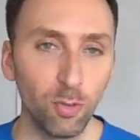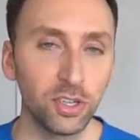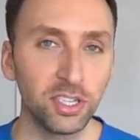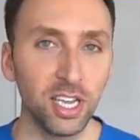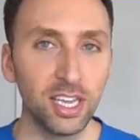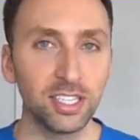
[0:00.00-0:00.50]

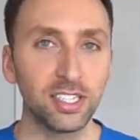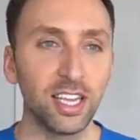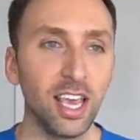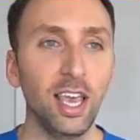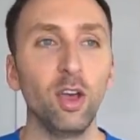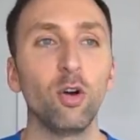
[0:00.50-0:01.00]
which is
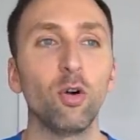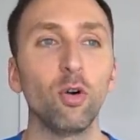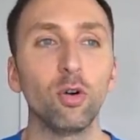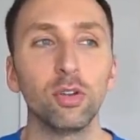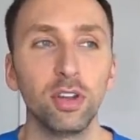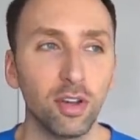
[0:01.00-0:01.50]
a
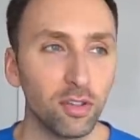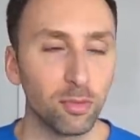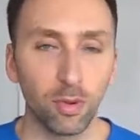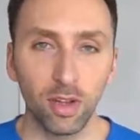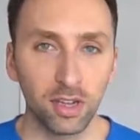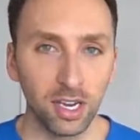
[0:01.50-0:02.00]
whole nother
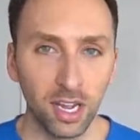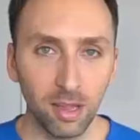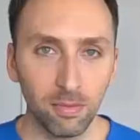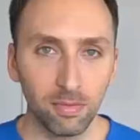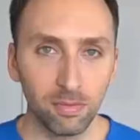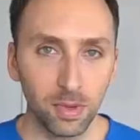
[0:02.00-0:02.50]
ball
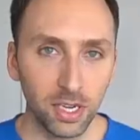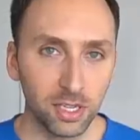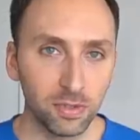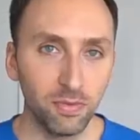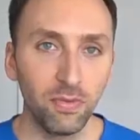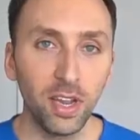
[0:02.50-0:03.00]
game
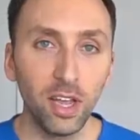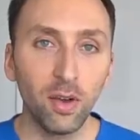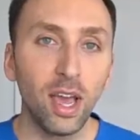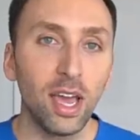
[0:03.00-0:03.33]
because video